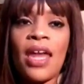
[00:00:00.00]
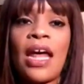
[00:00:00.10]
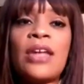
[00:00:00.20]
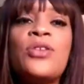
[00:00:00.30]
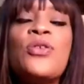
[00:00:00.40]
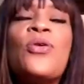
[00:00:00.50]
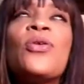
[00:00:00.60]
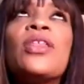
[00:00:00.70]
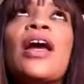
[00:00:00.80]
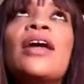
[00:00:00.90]
And I
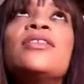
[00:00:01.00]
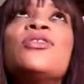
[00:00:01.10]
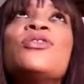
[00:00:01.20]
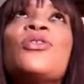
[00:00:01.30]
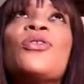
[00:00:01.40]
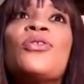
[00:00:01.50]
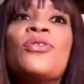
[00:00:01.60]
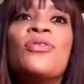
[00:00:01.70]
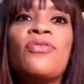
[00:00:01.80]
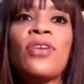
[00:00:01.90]
know that I
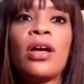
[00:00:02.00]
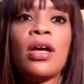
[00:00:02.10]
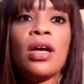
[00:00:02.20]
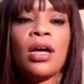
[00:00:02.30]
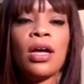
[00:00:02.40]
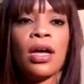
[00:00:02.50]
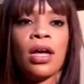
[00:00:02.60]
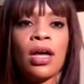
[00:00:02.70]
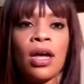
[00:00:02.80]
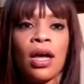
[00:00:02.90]
deserve
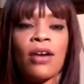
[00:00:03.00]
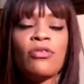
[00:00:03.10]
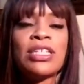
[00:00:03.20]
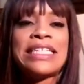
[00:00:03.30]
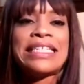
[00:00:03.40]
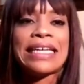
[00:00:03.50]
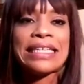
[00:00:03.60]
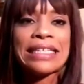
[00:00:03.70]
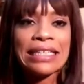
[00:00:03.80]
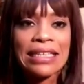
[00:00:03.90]
a
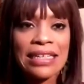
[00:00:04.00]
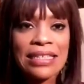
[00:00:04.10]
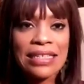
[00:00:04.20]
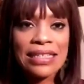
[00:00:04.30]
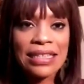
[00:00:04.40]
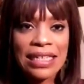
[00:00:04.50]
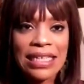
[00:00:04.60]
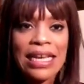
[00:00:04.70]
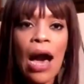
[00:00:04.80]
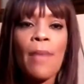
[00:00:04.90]

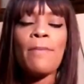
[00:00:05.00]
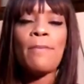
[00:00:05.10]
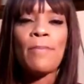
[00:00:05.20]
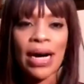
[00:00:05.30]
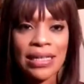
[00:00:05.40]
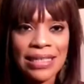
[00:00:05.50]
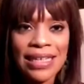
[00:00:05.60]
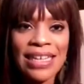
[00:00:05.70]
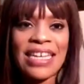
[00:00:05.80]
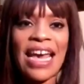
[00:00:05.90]
ridiculously
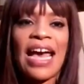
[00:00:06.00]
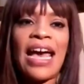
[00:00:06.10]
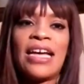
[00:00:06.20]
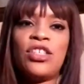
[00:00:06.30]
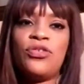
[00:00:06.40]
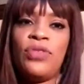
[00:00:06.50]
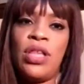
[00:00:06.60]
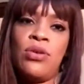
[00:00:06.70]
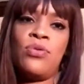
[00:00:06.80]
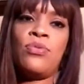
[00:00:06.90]
abundant cash
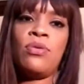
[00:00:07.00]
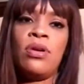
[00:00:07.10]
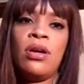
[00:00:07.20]
flow